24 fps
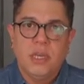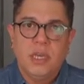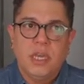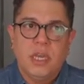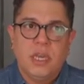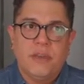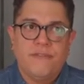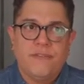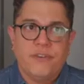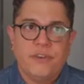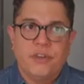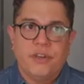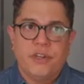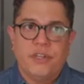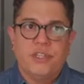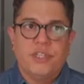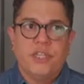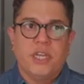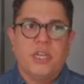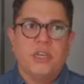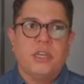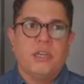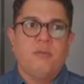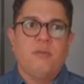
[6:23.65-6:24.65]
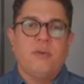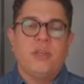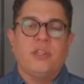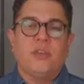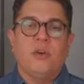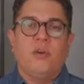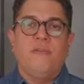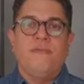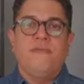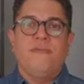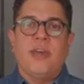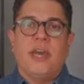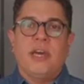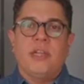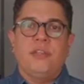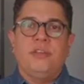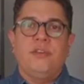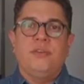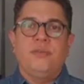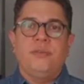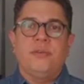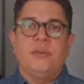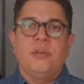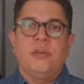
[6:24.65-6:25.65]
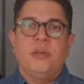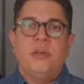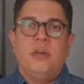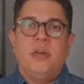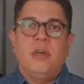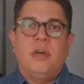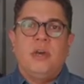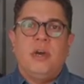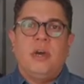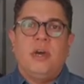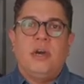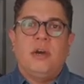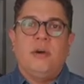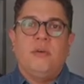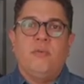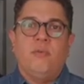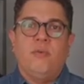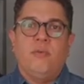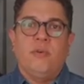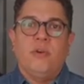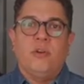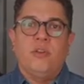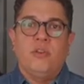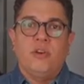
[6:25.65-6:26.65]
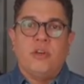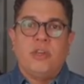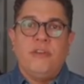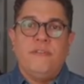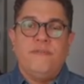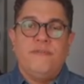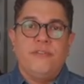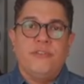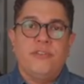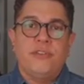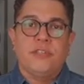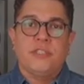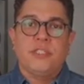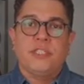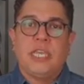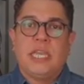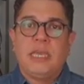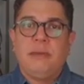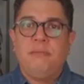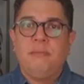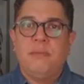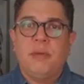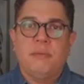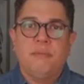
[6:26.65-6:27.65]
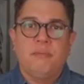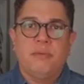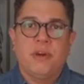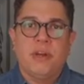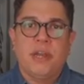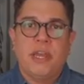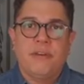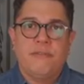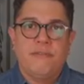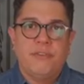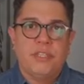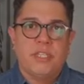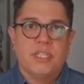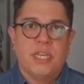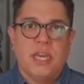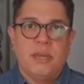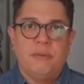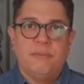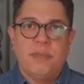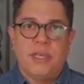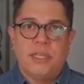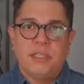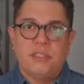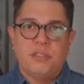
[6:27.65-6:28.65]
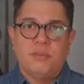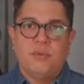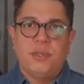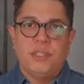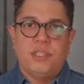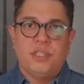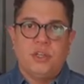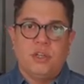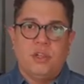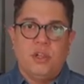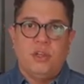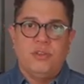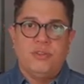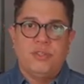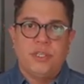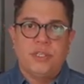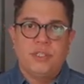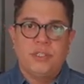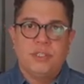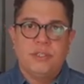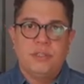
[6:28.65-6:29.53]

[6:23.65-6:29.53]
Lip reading: If you're going to check it with ohm value, we're looking for the same number every time that switch closes.